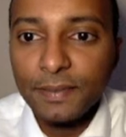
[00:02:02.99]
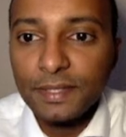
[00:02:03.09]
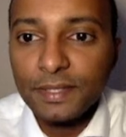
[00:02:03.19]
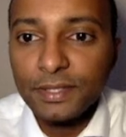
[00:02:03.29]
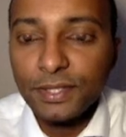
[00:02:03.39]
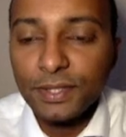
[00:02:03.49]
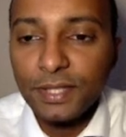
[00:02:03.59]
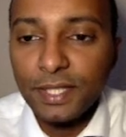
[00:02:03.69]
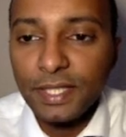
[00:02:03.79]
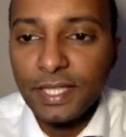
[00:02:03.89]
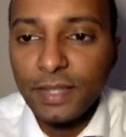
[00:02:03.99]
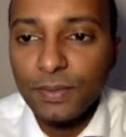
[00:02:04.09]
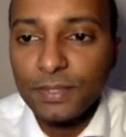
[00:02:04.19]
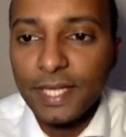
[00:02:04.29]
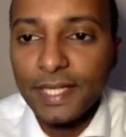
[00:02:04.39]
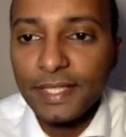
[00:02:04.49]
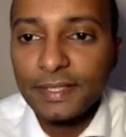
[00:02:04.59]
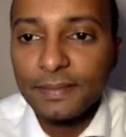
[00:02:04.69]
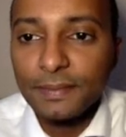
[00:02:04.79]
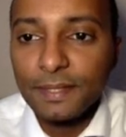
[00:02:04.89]
plus 2 equals
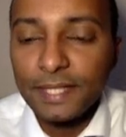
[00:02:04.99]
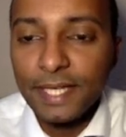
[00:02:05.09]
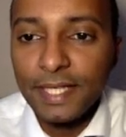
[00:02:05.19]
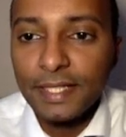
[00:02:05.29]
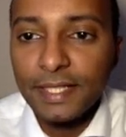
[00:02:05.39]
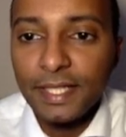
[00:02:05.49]
x plus 8.